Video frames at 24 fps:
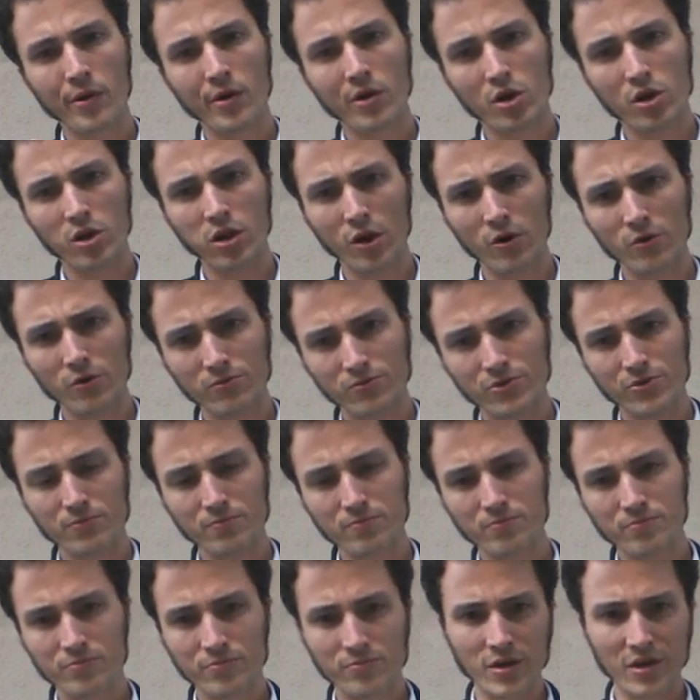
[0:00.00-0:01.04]
Clothes
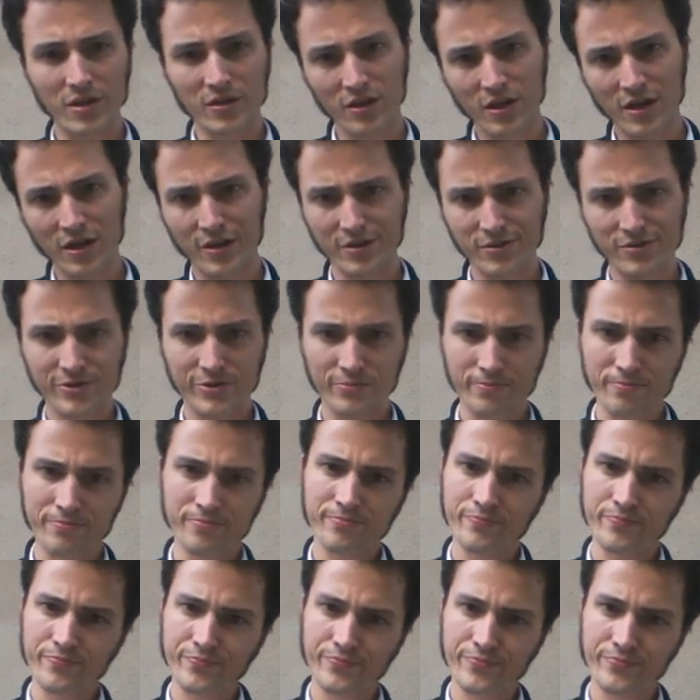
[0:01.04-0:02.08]
and linens
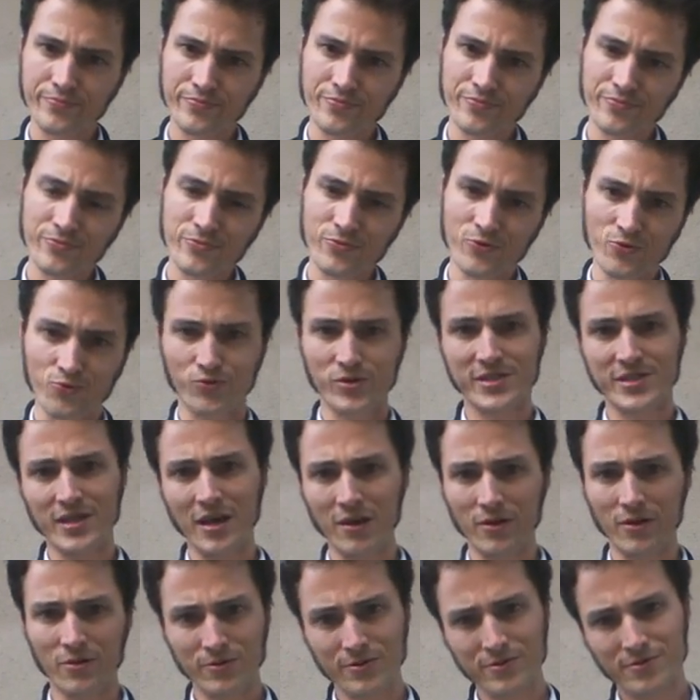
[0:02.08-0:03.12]

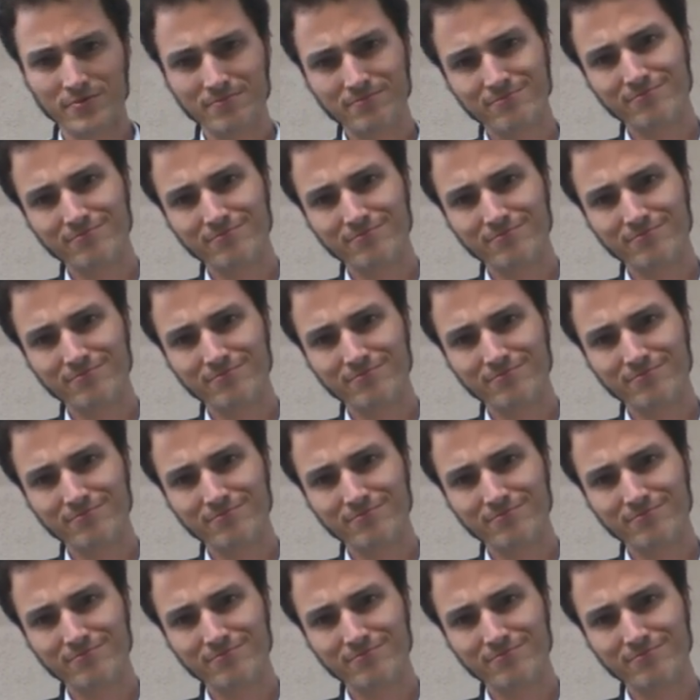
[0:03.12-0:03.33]
recycled